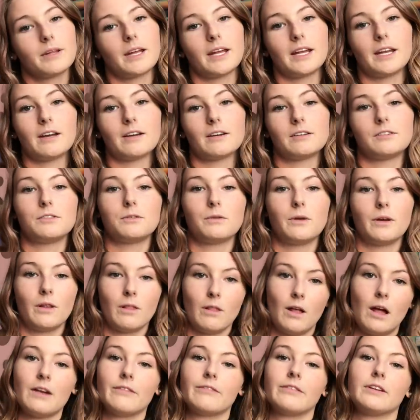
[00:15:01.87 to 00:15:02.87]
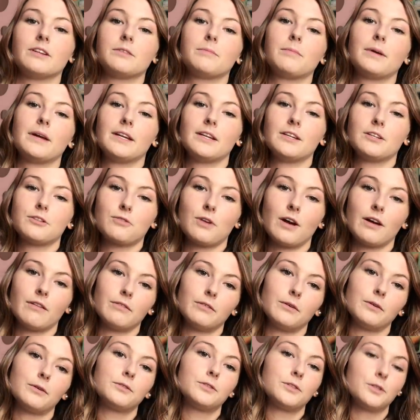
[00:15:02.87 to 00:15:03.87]
planning on doing a lot of independent travel
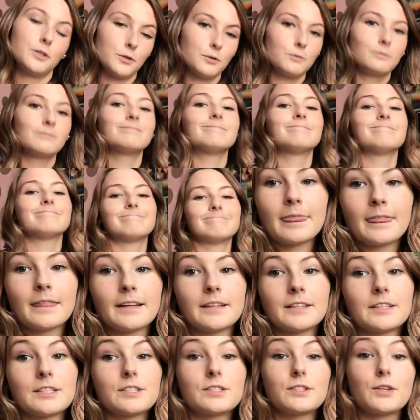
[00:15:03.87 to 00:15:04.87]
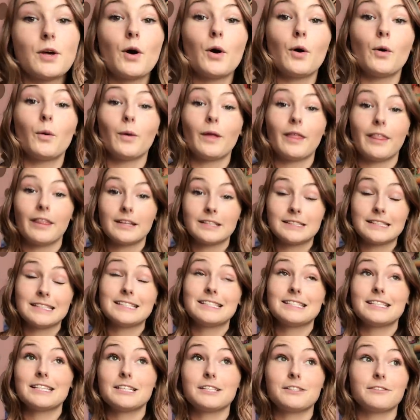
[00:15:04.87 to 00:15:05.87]
too. So
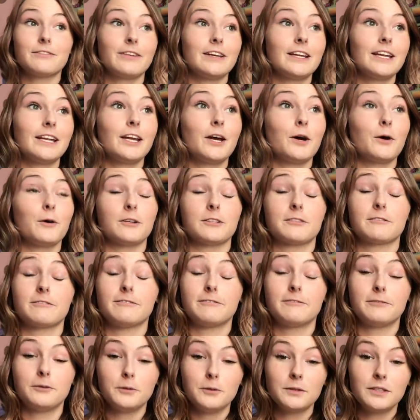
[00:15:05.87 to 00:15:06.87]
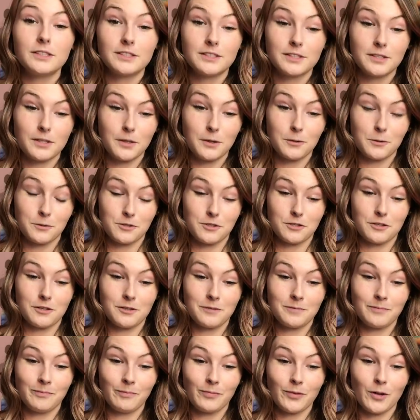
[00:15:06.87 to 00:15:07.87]
since this video is full
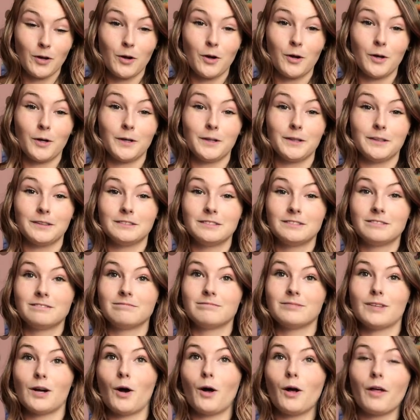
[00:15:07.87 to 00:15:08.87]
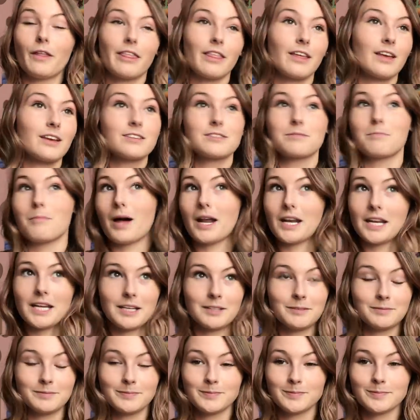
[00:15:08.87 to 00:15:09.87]
disclosure on all things money,
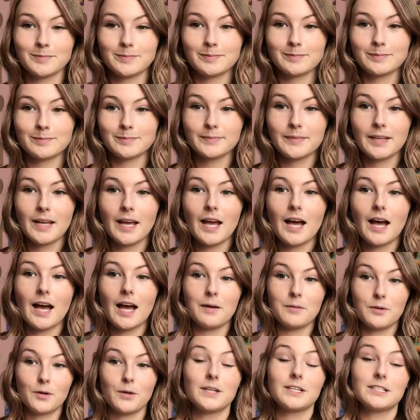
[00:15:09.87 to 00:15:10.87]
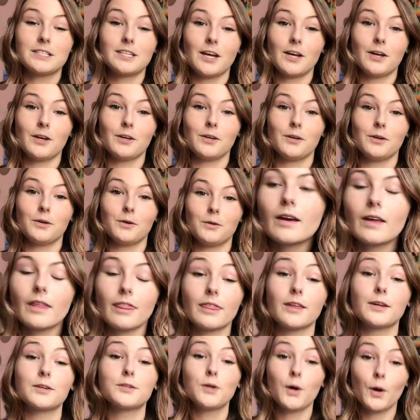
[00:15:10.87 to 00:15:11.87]
I'm going to tell you
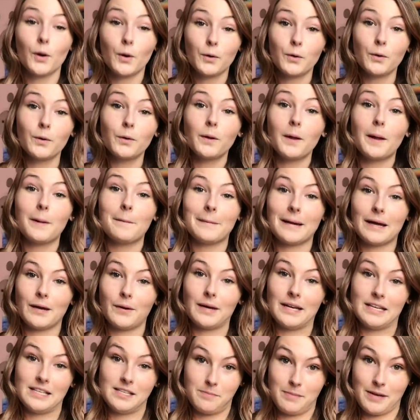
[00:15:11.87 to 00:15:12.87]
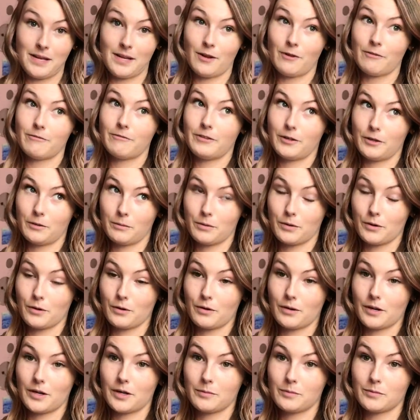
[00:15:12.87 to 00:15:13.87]
the total amount I spent on field
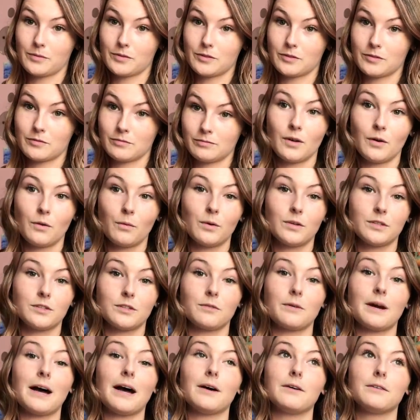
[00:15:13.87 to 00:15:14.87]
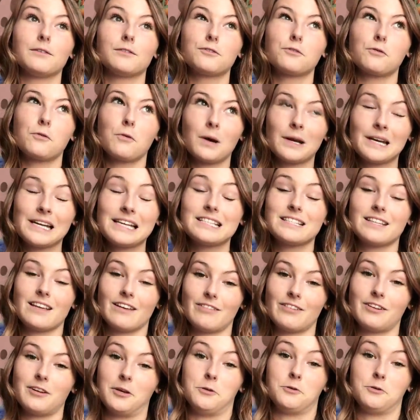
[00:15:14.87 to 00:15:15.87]
programs was around $2,700,